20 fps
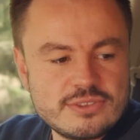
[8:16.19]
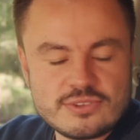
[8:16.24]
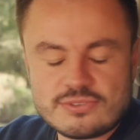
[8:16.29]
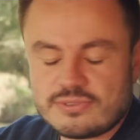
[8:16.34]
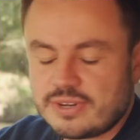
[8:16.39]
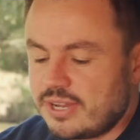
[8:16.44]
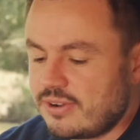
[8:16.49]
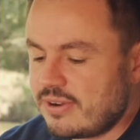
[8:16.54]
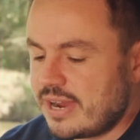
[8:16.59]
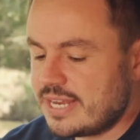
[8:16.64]

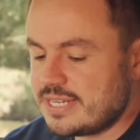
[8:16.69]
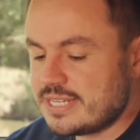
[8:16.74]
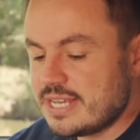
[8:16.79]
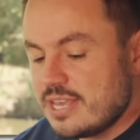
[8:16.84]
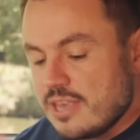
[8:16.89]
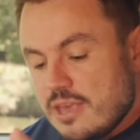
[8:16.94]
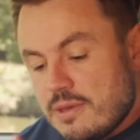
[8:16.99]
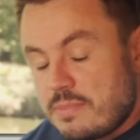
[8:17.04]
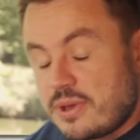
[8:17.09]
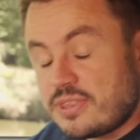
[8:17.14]
$3,000.
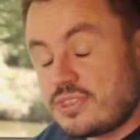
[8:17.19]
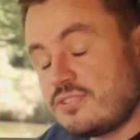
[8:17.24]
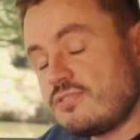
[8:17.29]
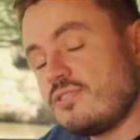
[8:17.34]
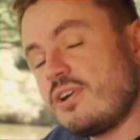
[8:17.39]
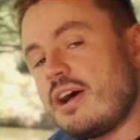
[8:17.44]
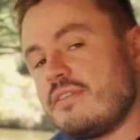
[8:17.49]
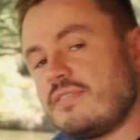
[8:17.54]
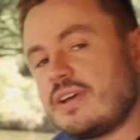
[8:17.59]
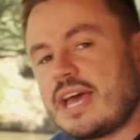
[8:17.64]
Both the
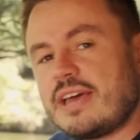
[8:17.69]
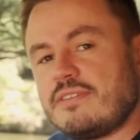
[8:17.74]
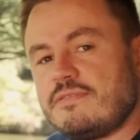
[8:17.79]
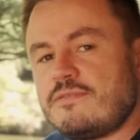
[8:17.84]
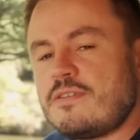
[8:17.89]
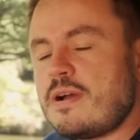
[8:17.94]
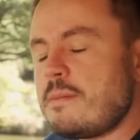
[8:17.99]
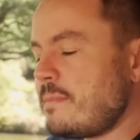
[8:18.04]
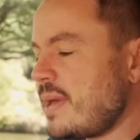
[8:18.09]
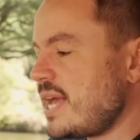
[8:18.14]
driver and front